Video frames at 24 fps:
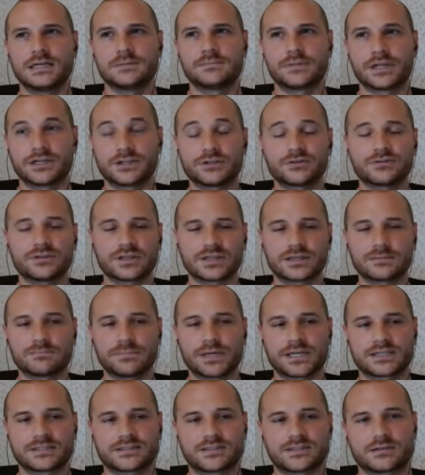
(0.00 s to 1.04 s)
But I do think it
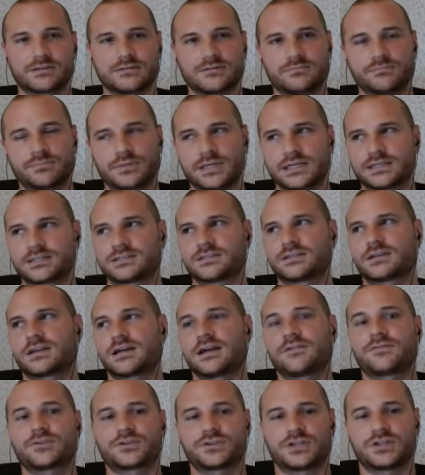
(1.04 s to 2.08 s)
begs the
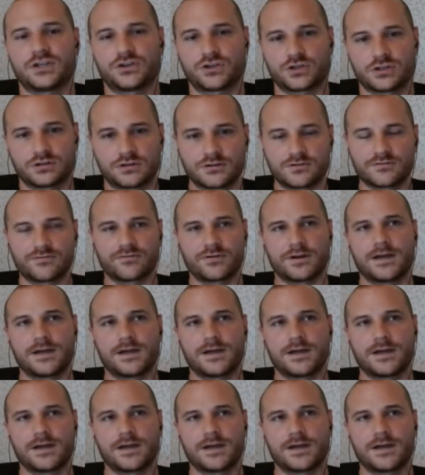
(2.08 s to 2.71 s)
conversation of